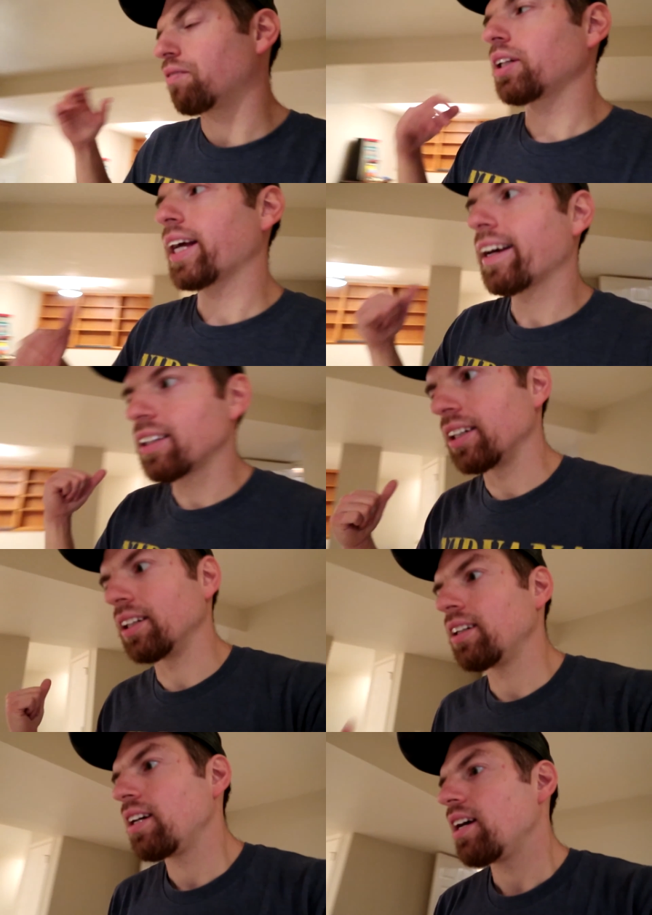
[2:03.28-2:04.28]
we've really had
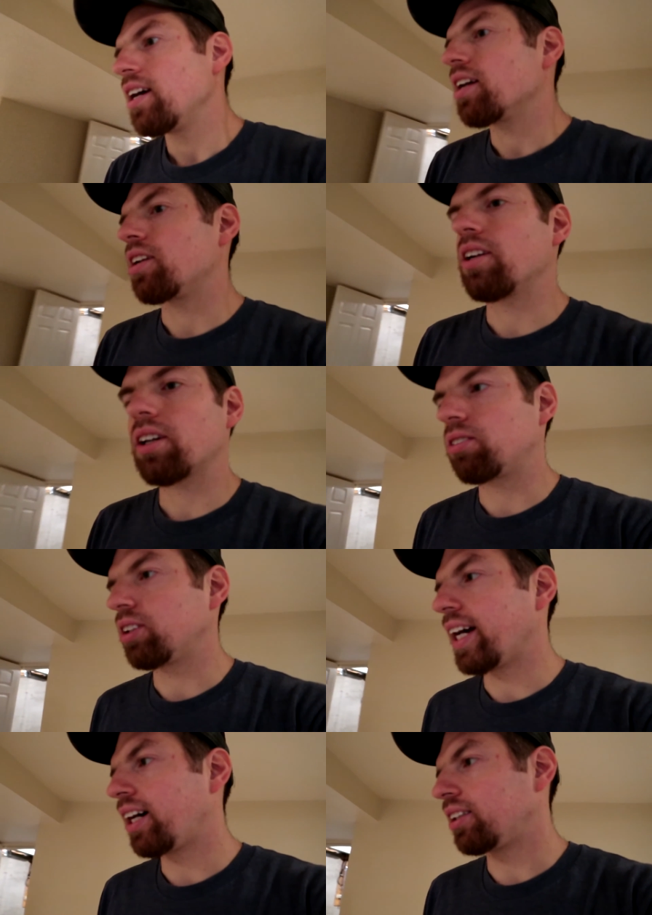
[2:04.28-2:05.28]
to knuckle
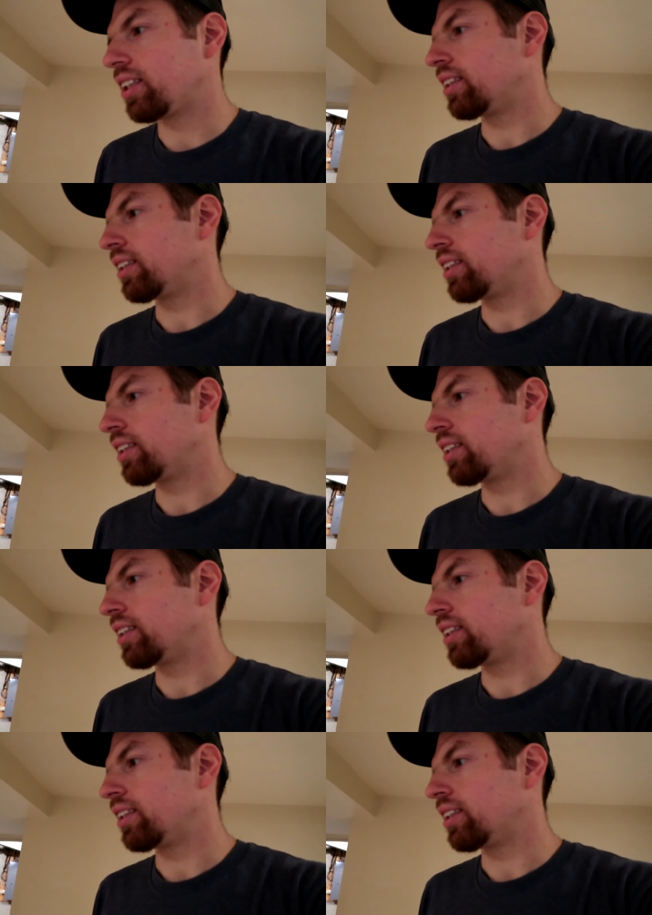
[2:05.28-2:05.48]
down